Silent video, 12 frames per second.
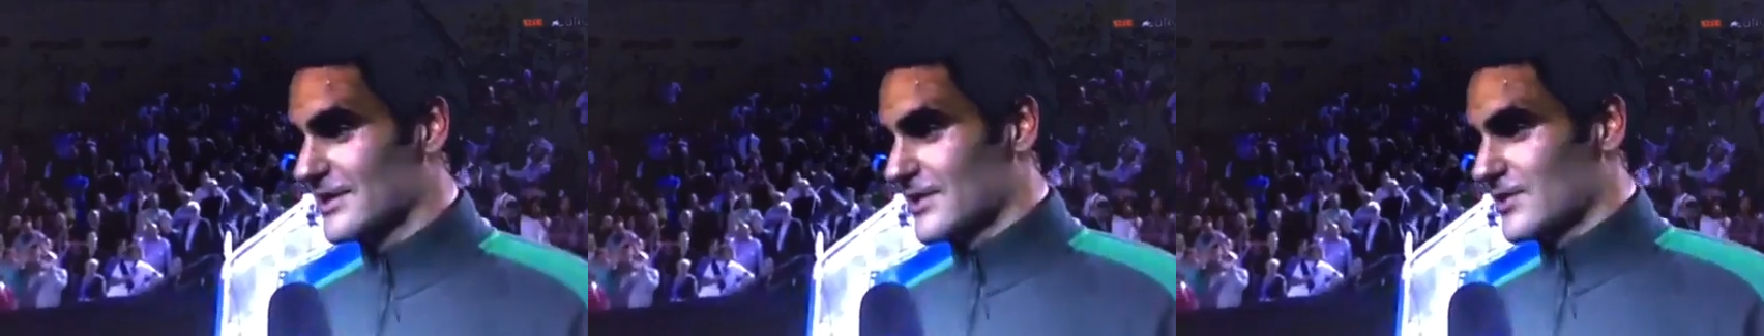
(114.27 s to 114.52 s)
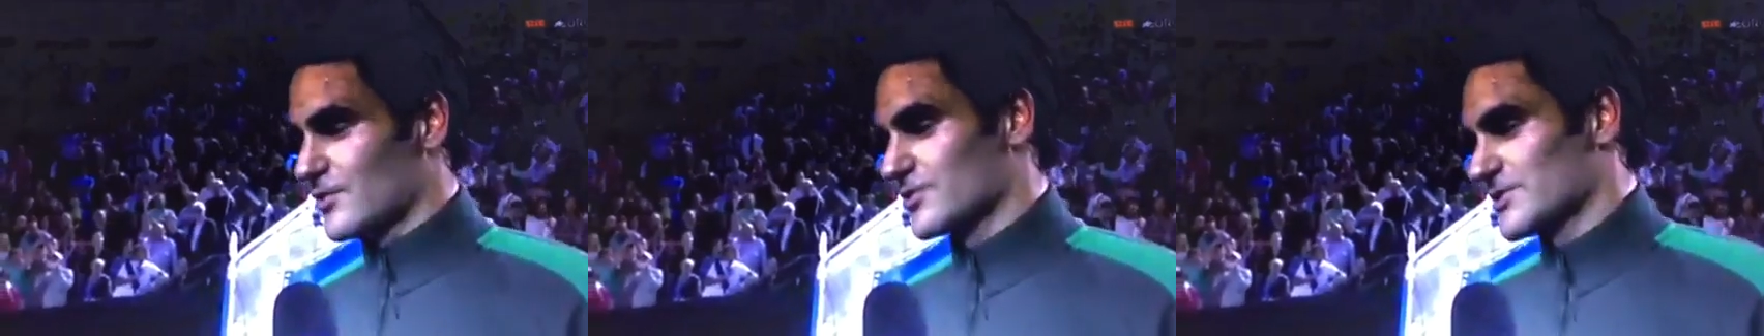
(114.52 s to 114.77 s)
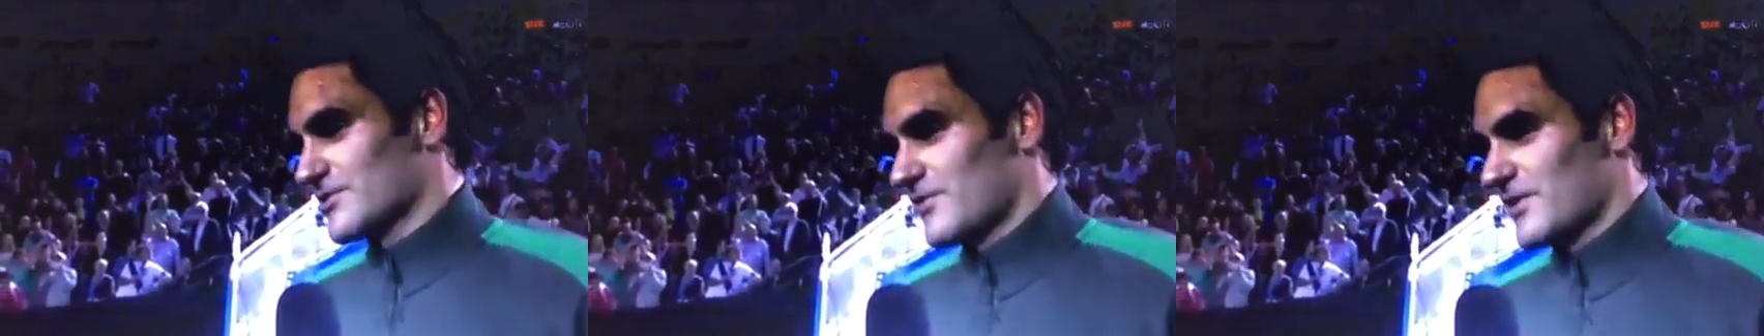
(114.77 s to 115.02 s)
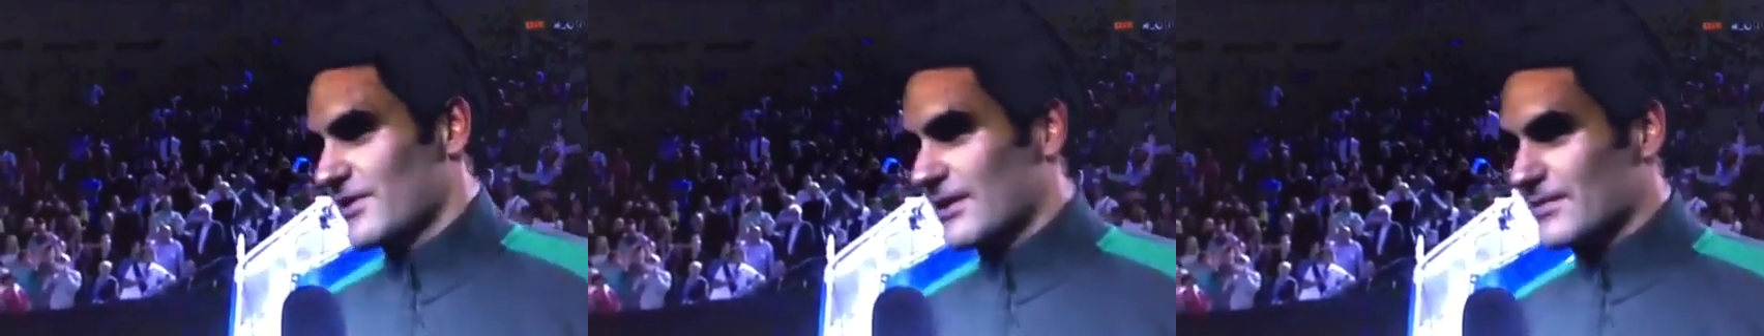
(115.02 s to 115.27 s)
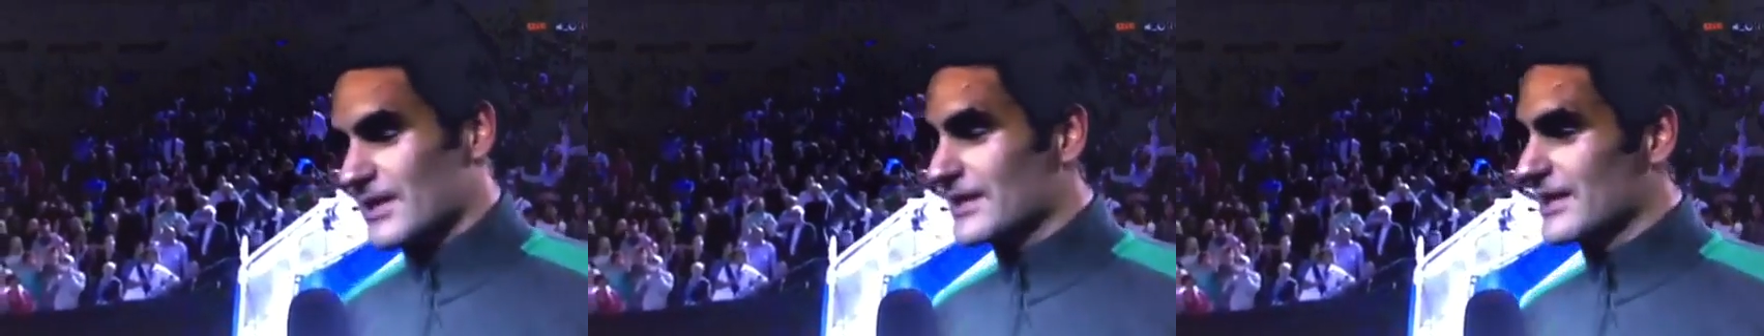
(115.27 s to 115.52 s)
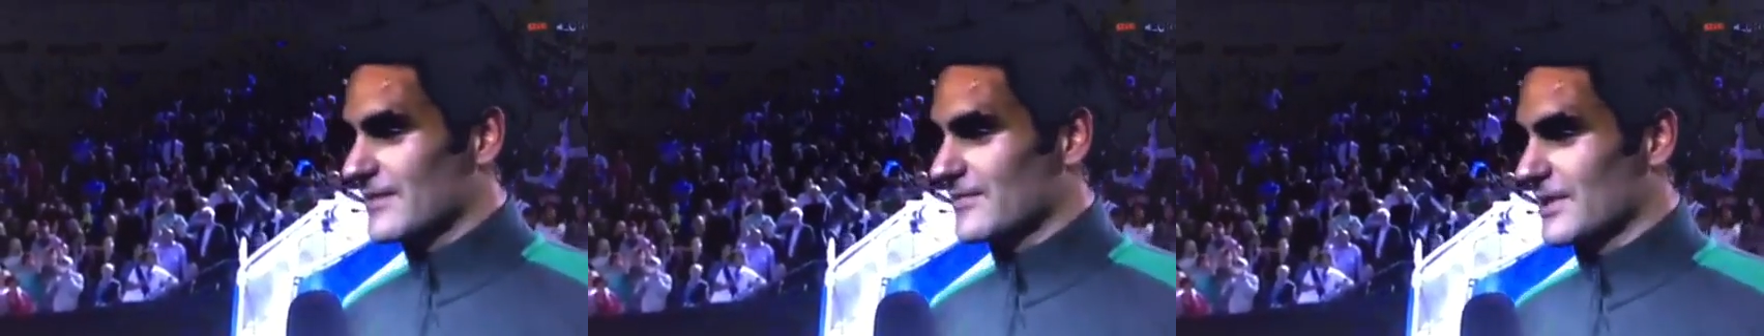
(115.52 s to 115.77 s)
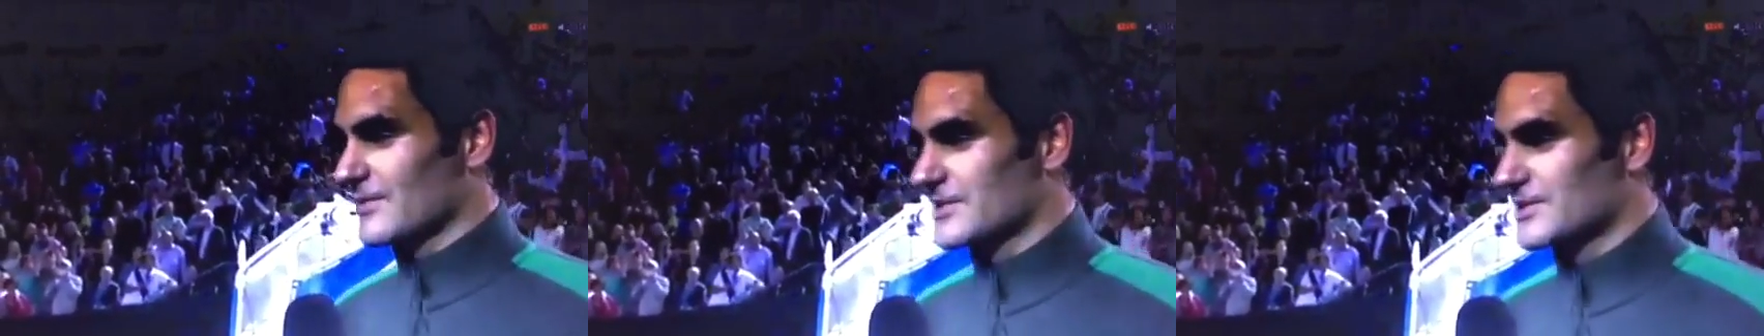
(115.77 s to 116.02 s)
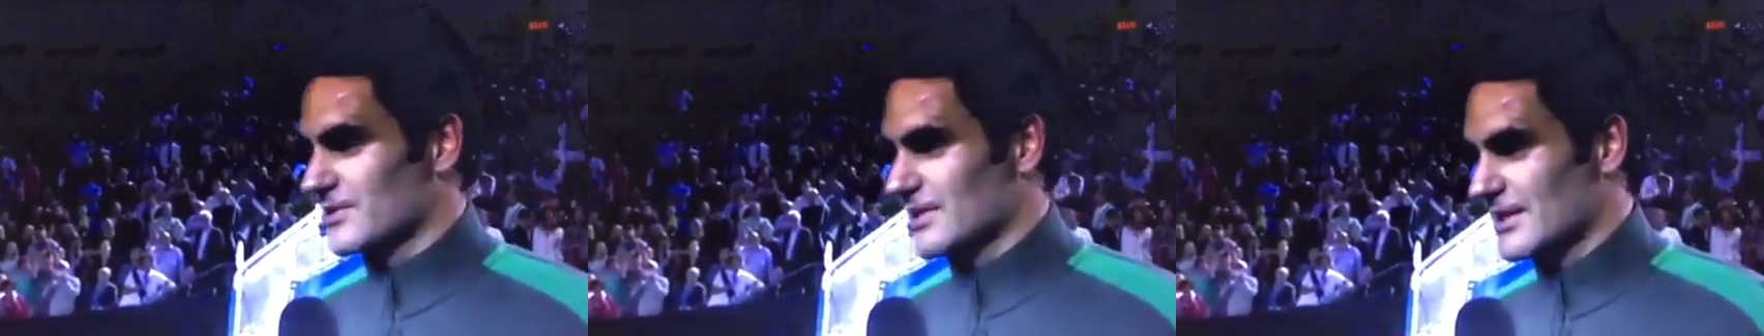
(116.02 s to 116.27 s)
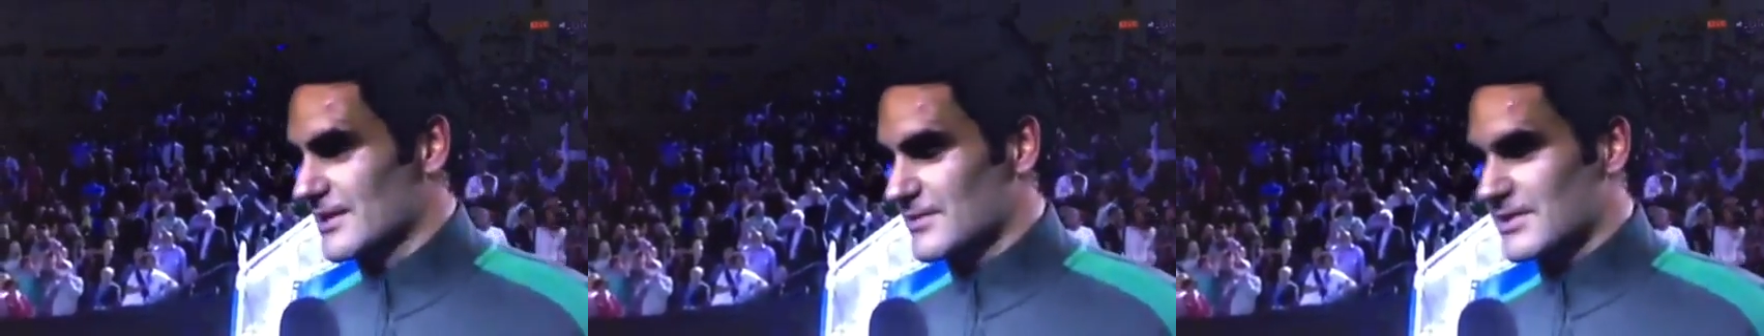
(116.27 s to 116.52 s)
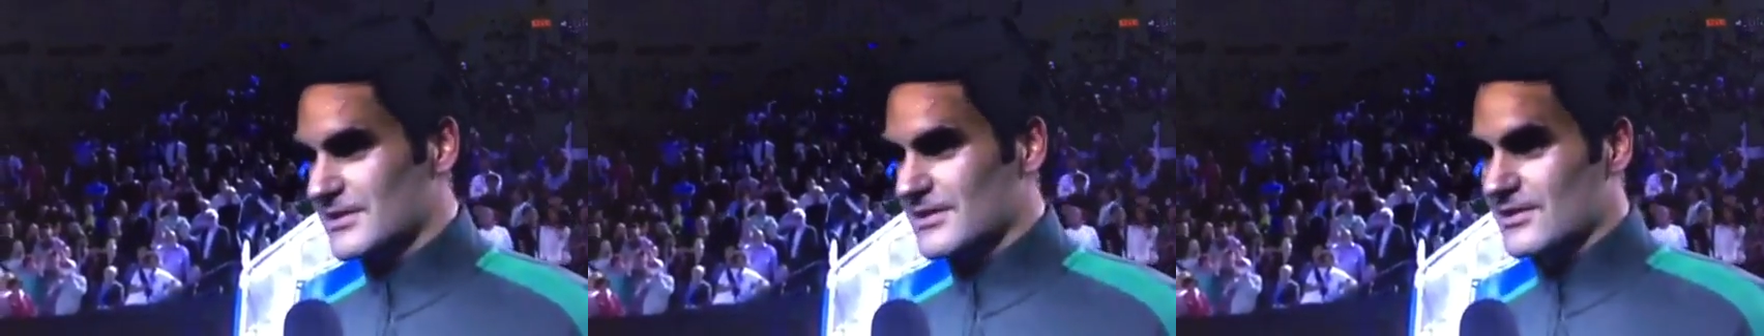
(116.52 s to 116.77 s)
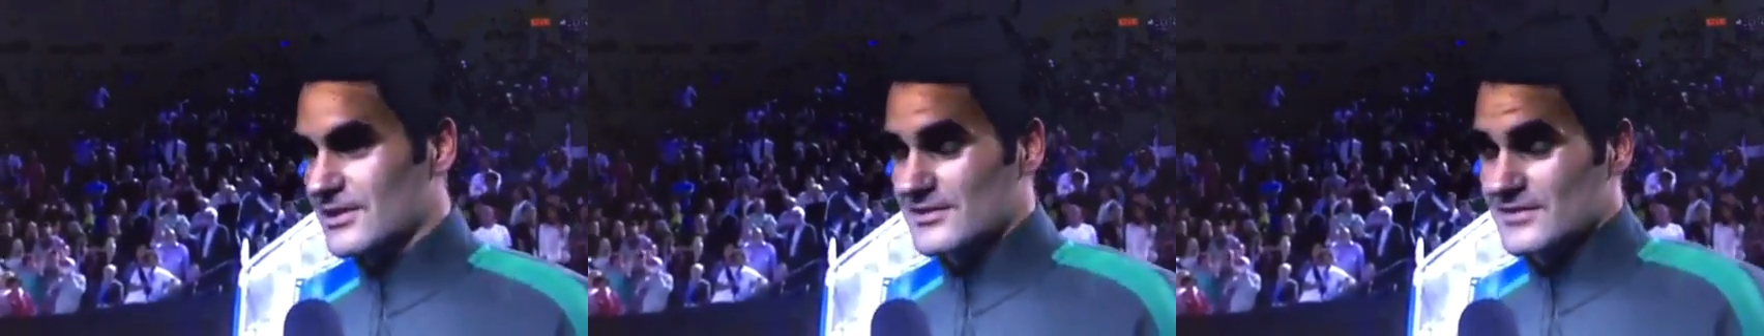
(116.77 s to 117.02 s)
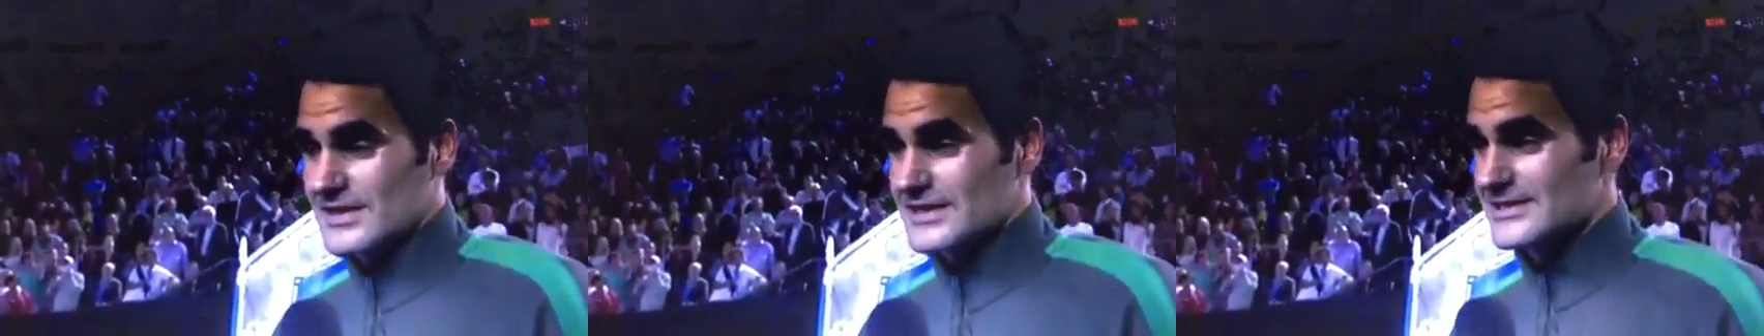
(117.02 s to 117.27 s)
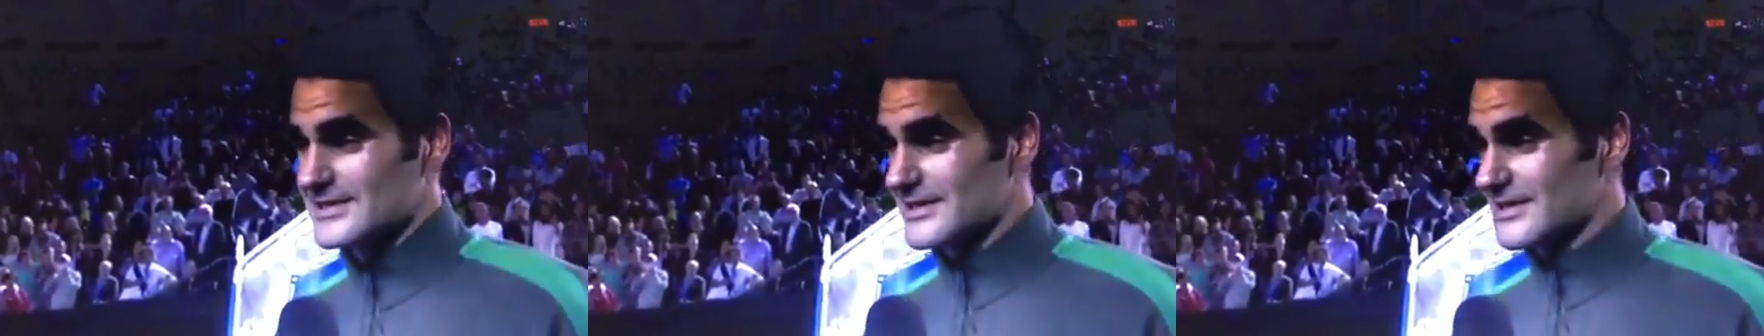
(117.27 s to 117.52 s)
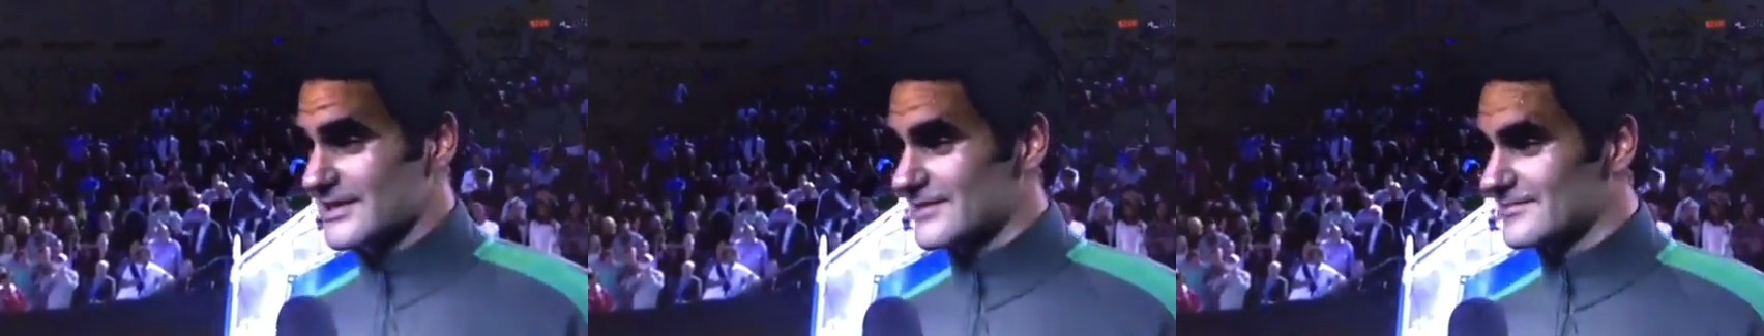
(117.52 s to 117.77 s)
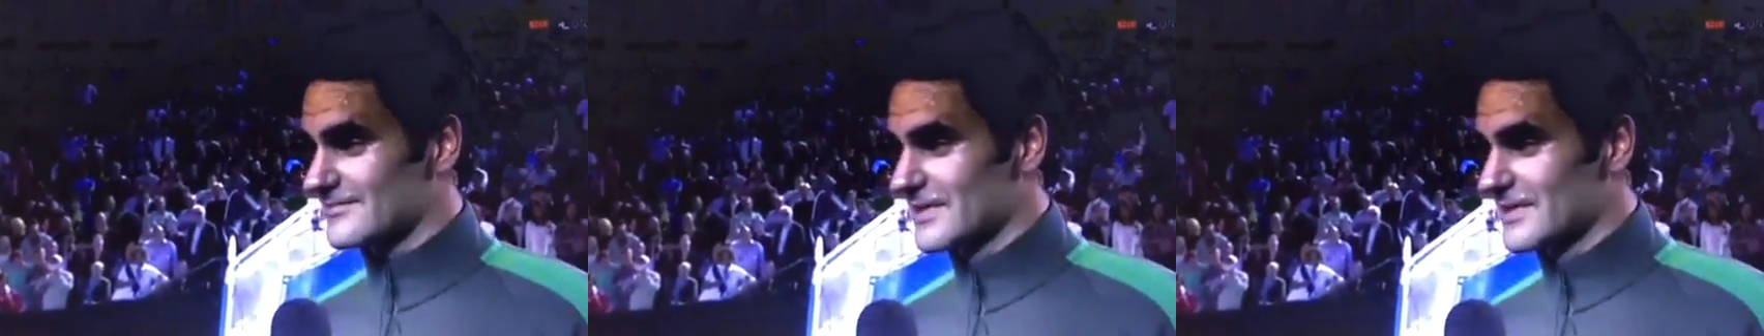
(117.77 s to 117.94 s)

and who also can figure out my game maybe, so they can give me good advice.